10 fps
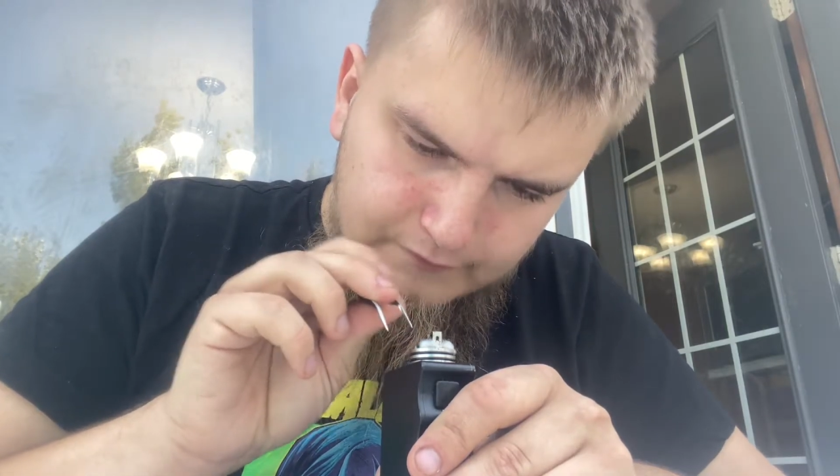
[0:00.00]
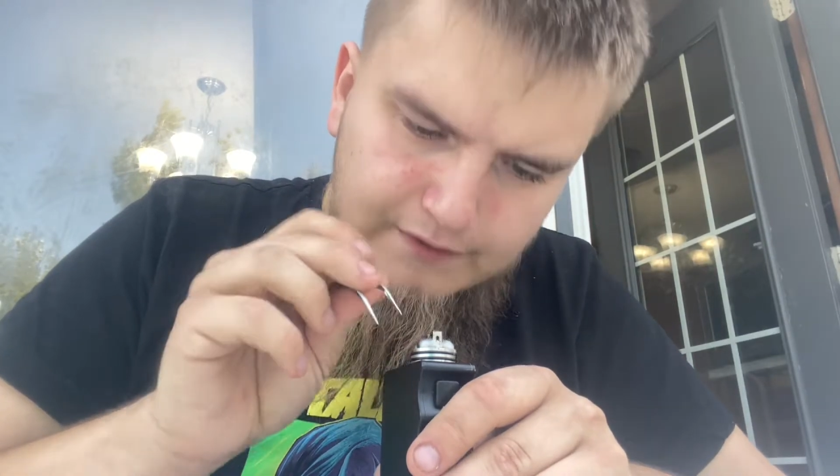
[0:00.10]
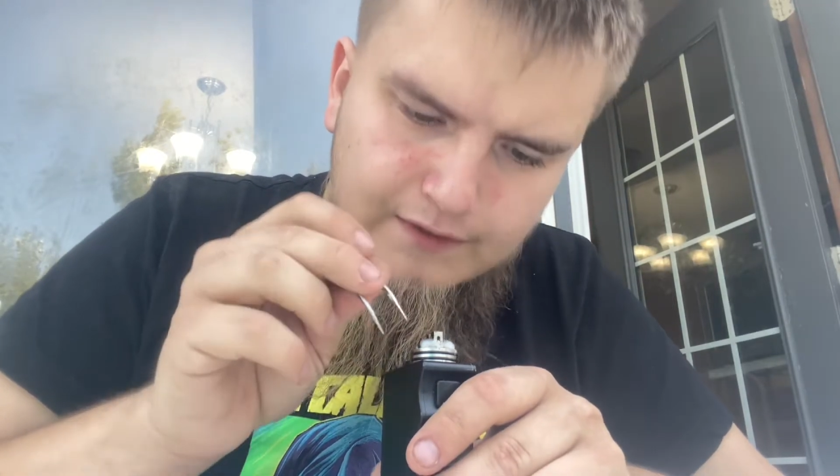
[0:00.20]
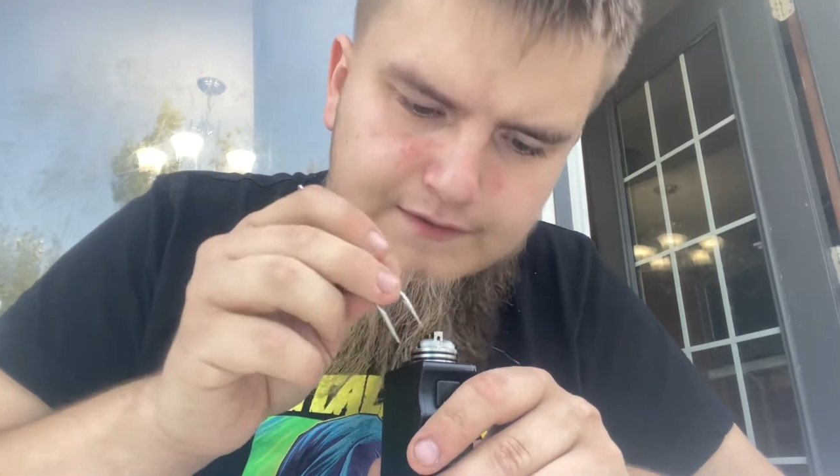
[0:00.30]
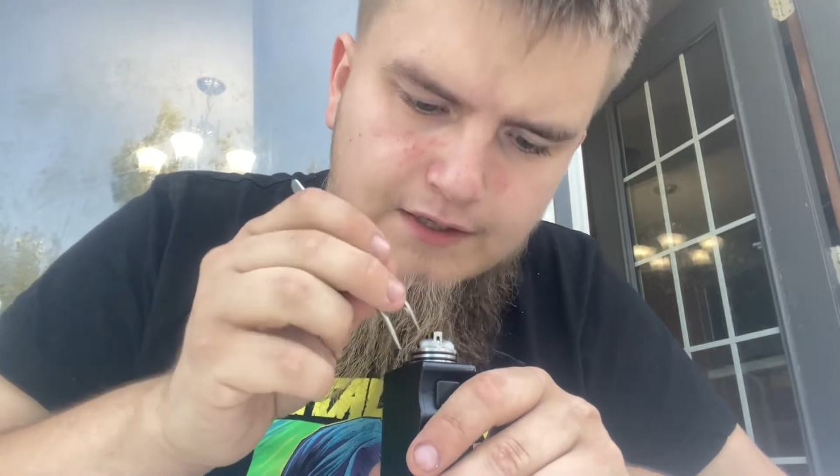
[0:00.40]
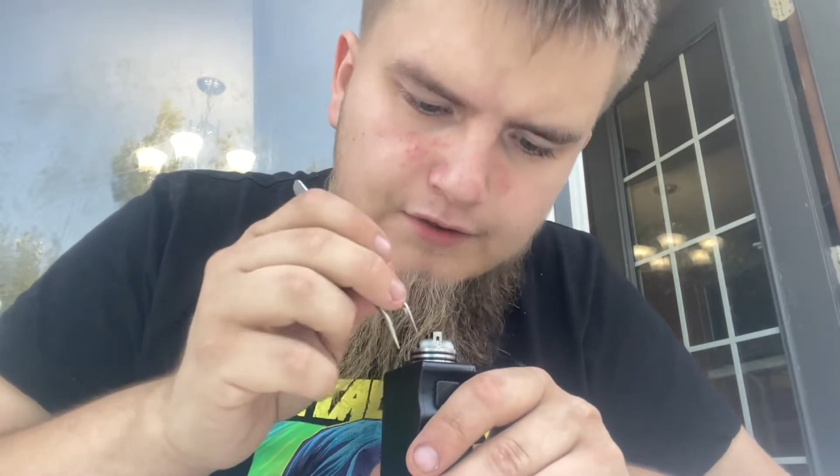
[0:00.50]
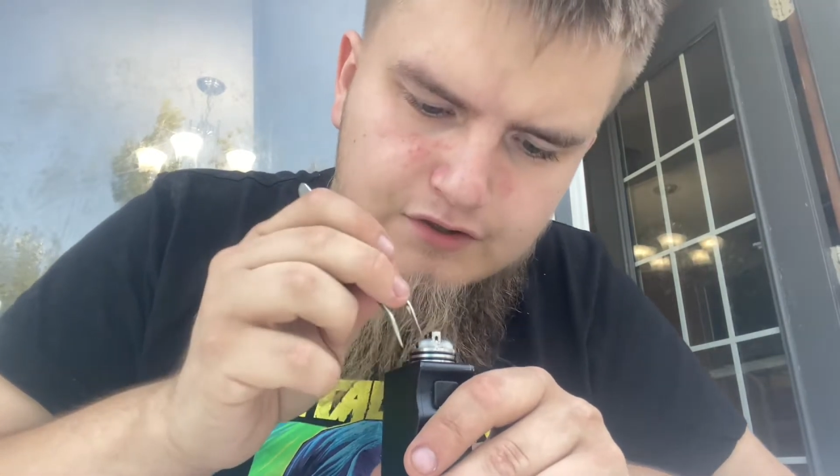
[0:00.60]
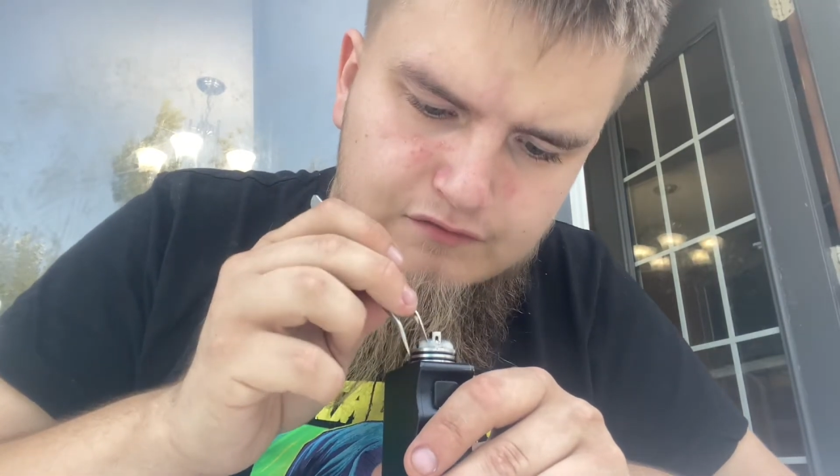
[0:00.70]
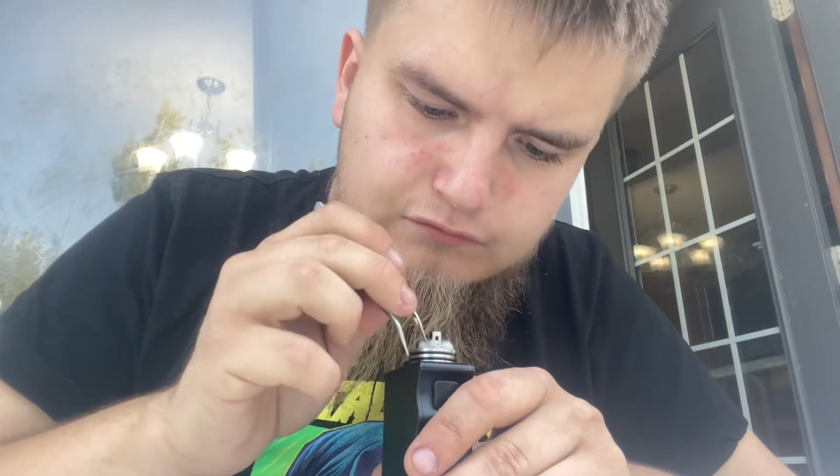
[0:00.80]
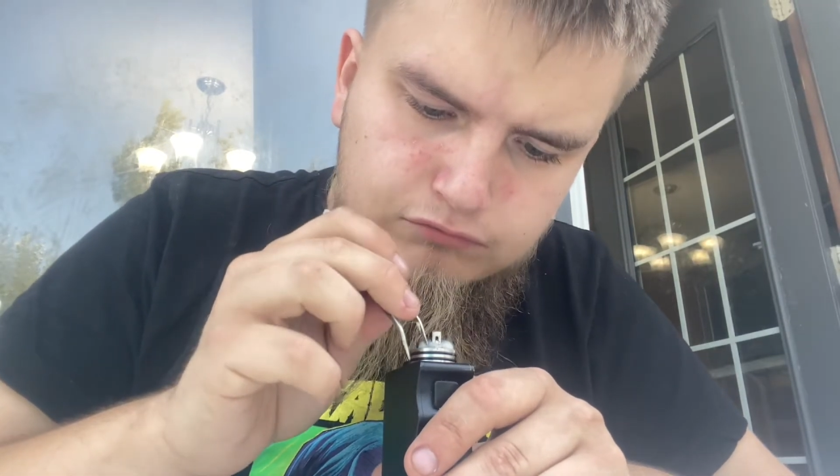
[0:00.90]
Because then you can
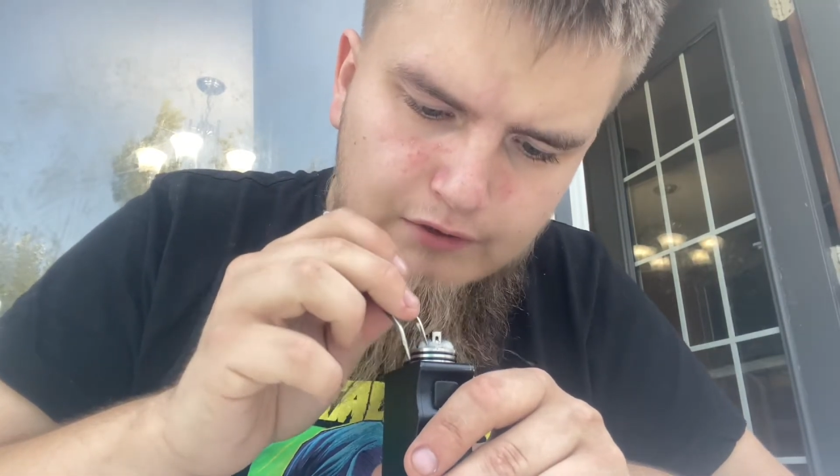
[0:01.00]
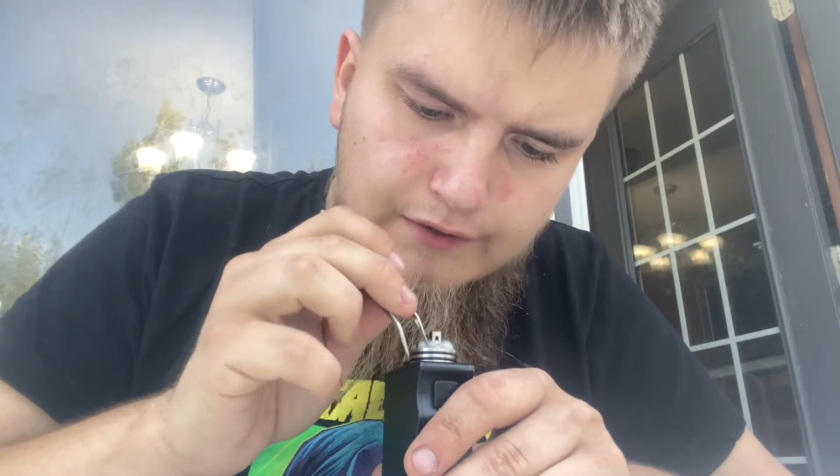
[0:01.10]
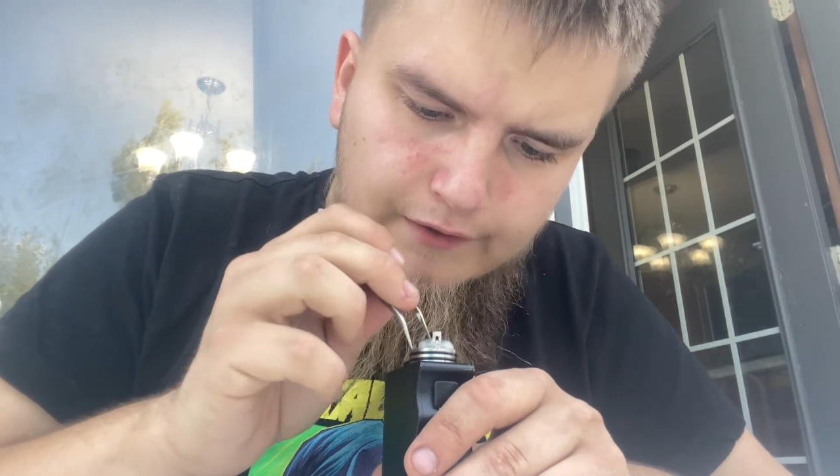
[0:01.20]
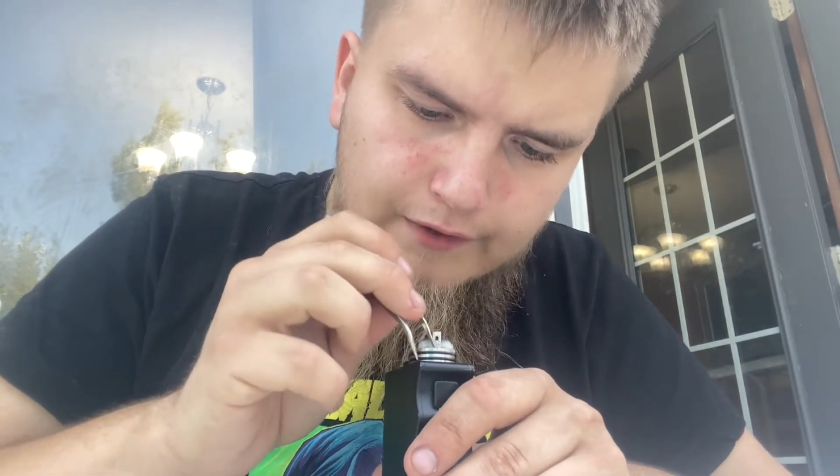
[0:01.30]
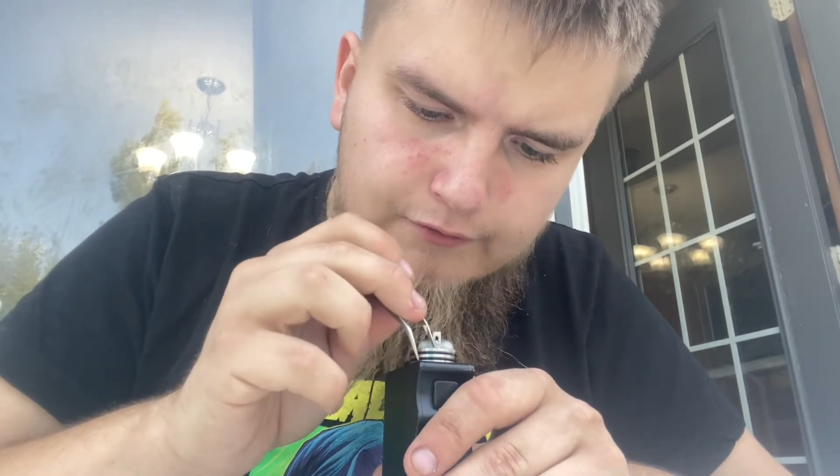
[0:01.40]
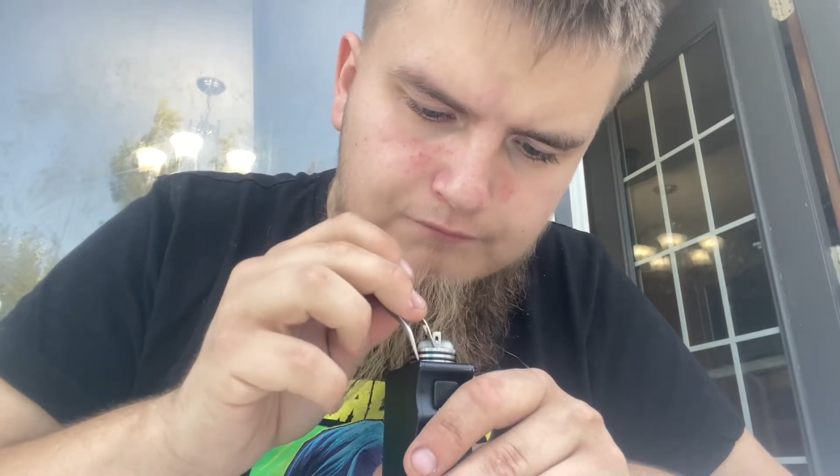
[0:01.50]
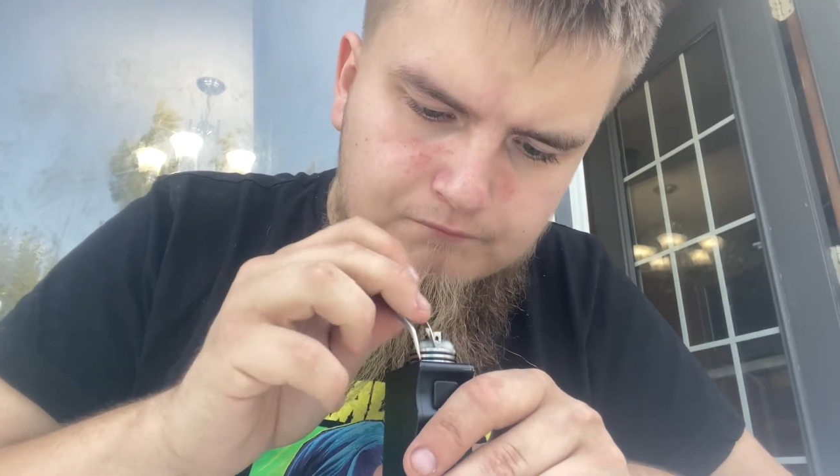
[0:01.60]
just really